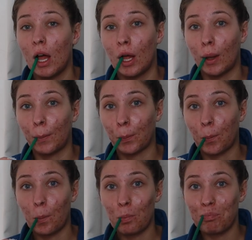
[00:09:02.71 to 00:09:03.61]

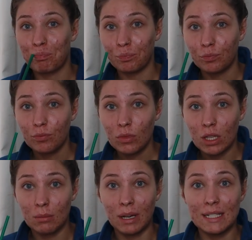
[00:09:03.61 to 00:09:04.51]
Um,
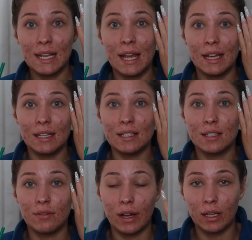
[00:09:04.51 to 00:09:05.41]
my tan is
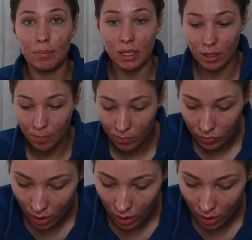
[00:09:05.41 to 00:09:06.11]
developing.